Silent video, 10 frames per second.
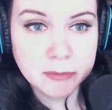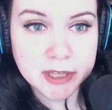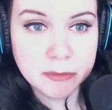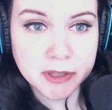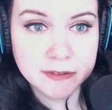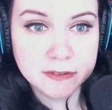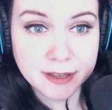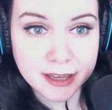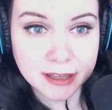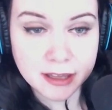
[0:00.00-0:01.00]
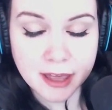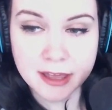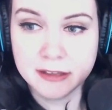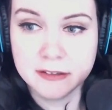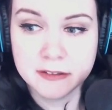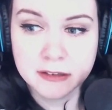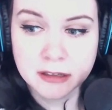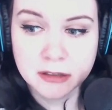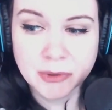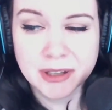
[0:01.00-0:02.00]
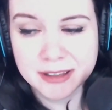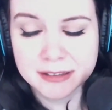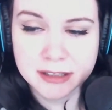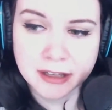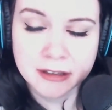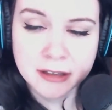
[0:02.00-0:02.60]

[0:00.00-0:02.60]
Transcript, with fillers: Mickey plays tank, and well, yeah,